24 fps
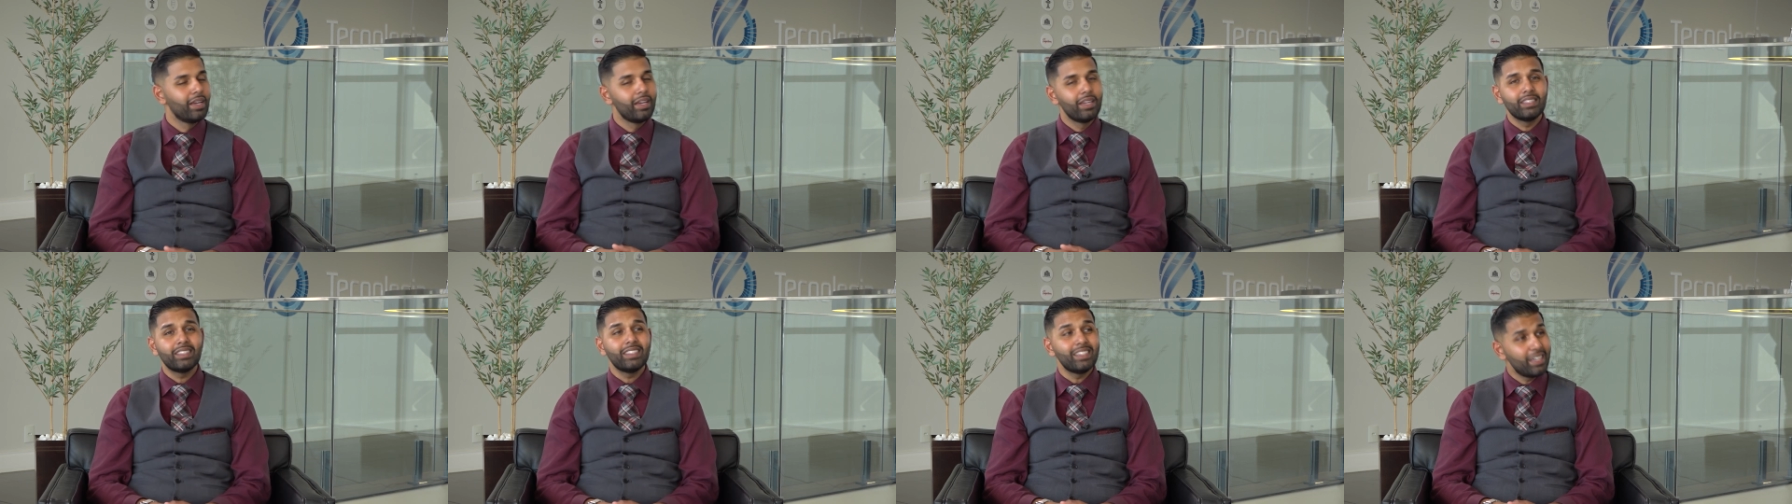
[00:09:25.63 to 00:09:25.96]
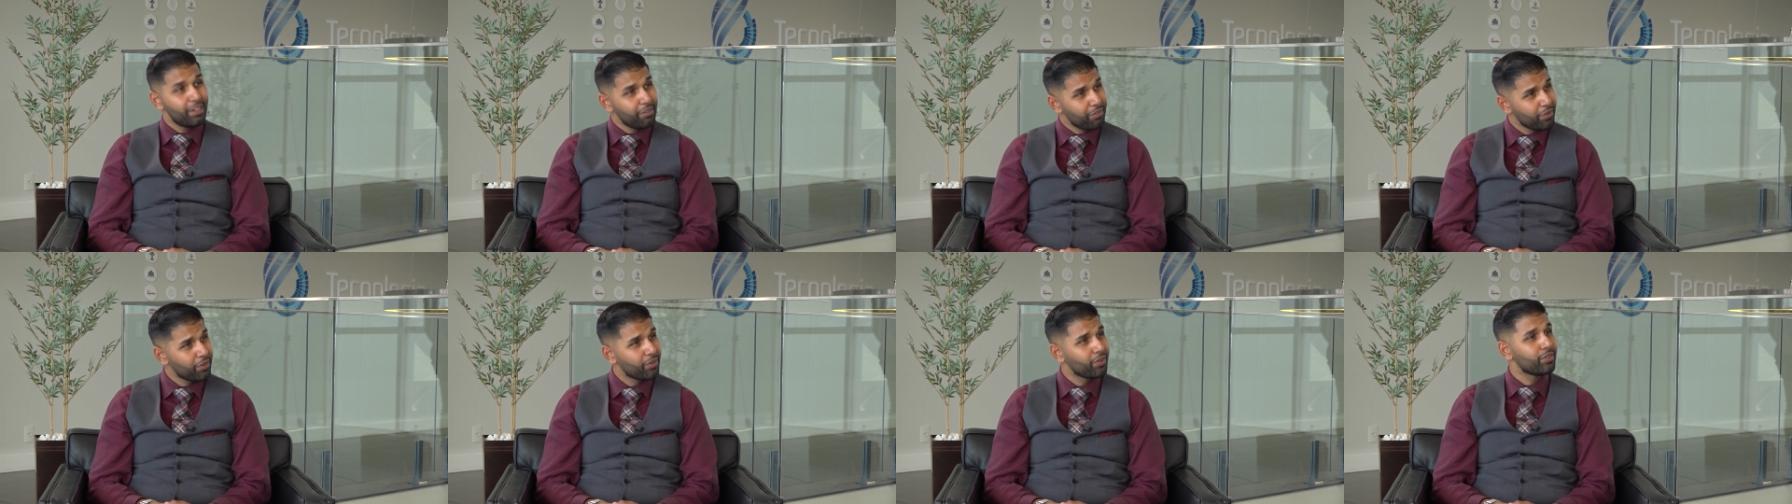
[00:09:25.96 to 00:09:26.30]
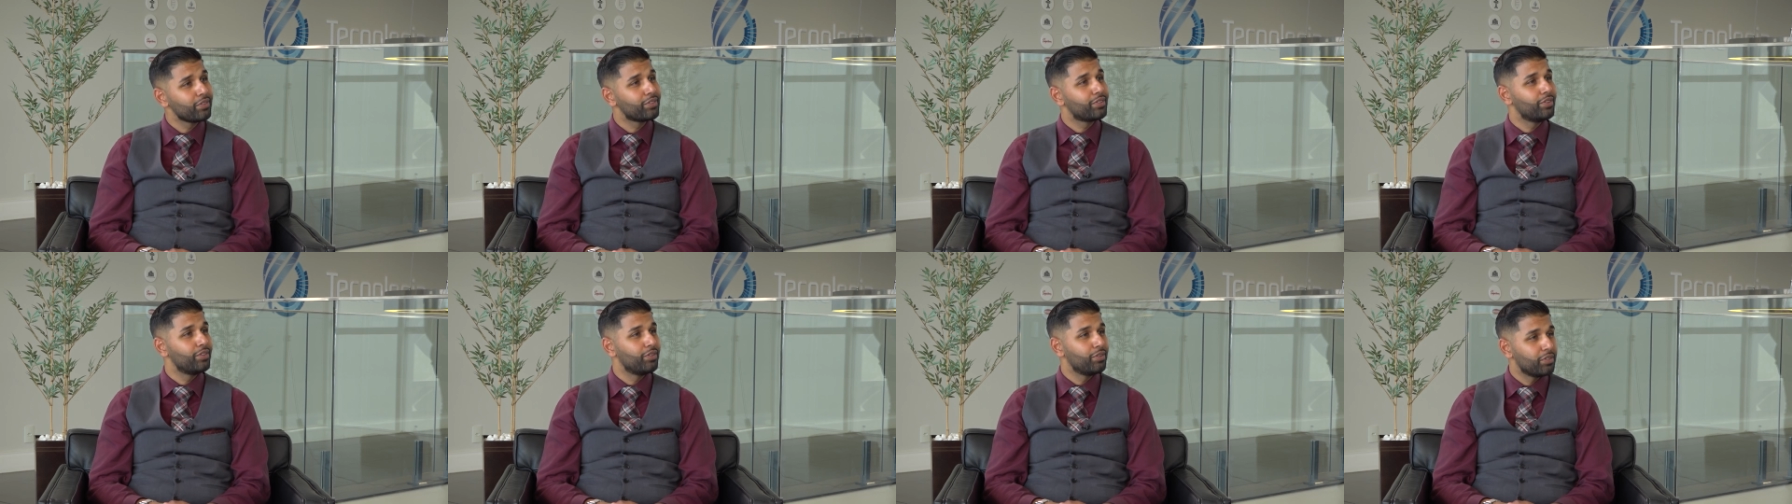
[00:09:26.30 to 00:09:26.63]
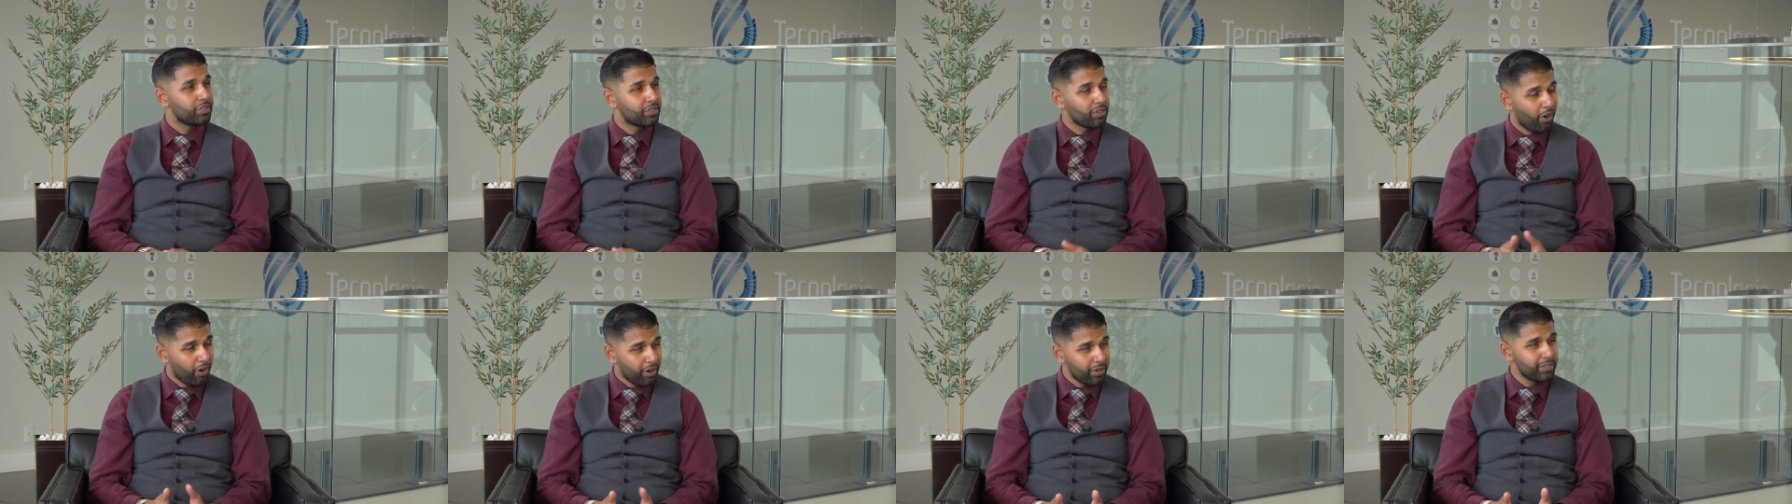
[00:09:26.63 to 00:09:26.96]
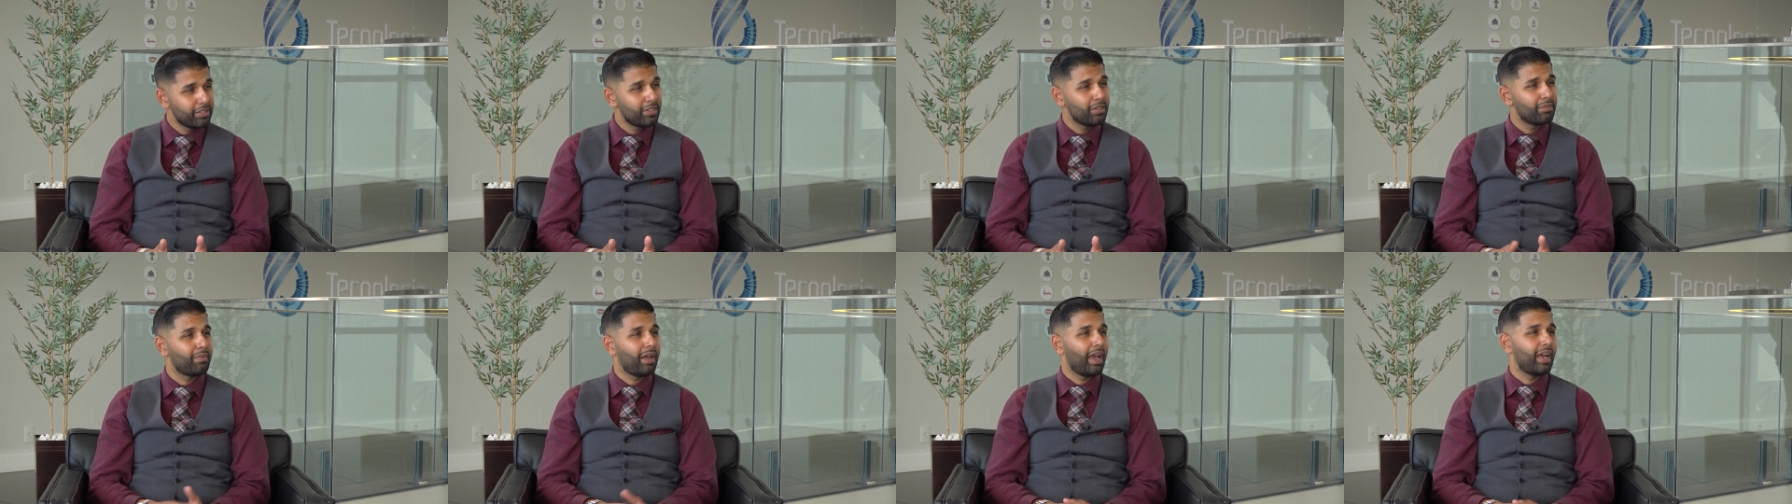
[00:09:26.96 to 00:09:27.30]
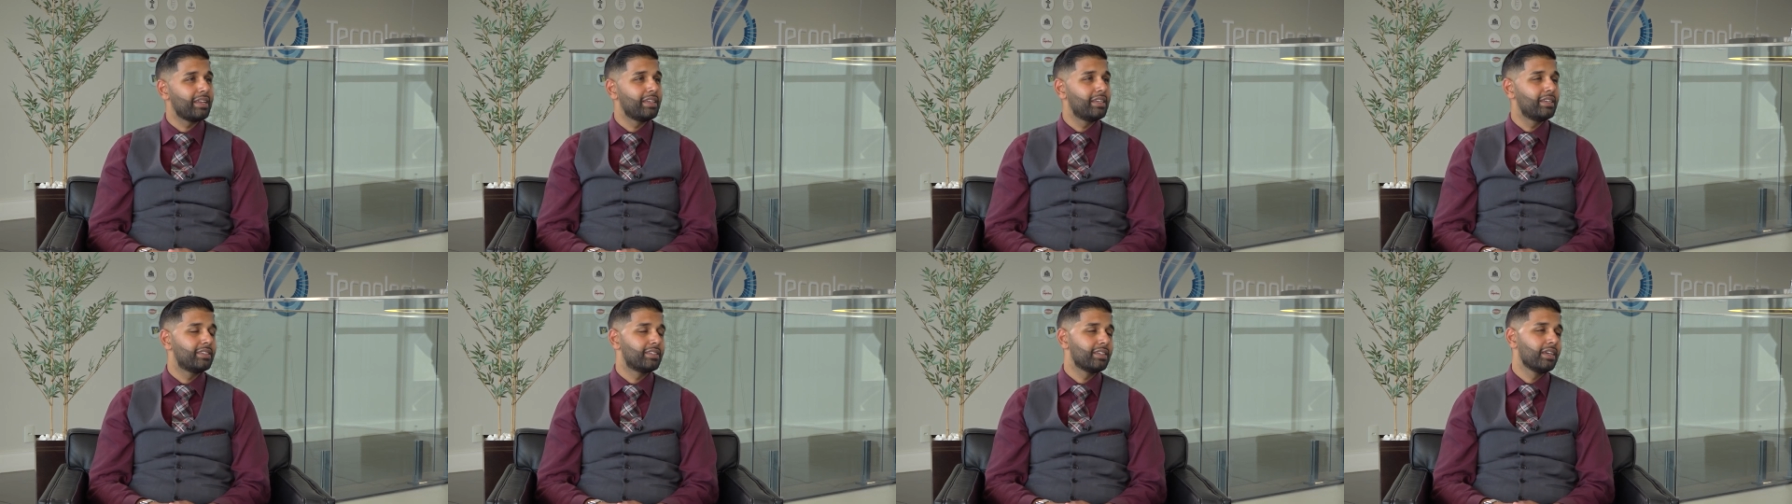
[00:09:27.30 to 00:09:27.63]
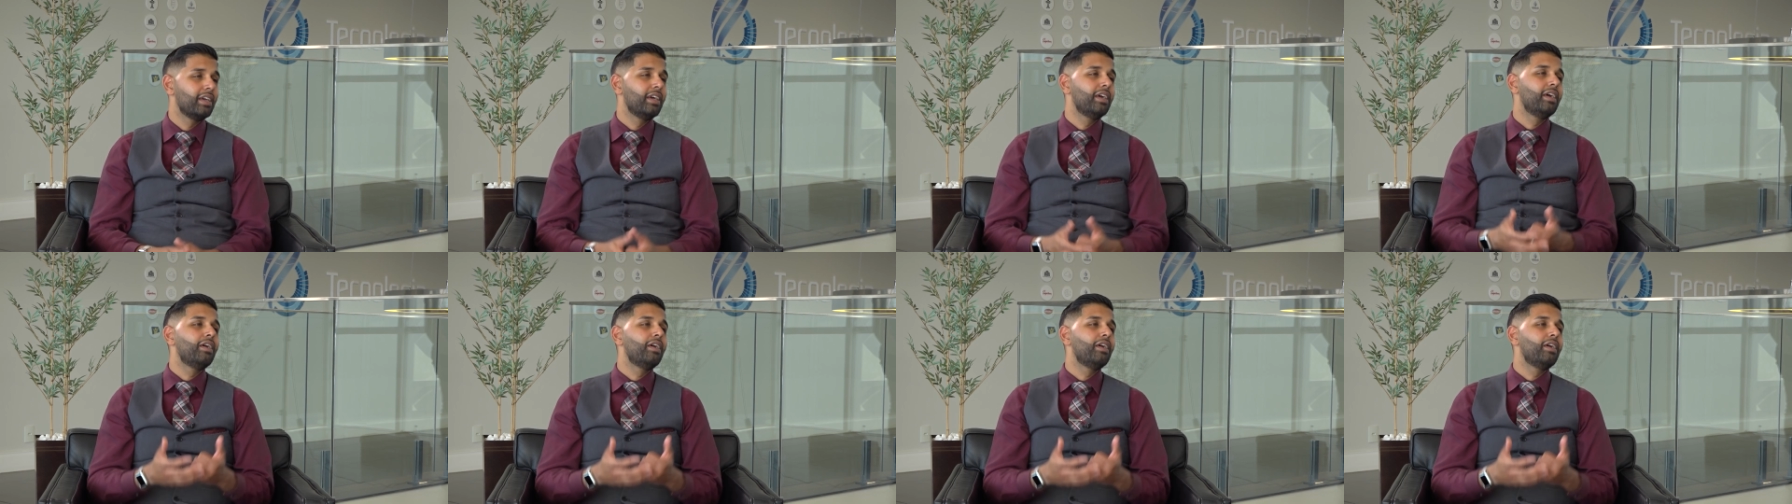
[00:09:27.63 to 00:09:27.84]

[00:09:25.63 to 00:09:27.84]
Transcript: It's difficult to do, it's hard to manage.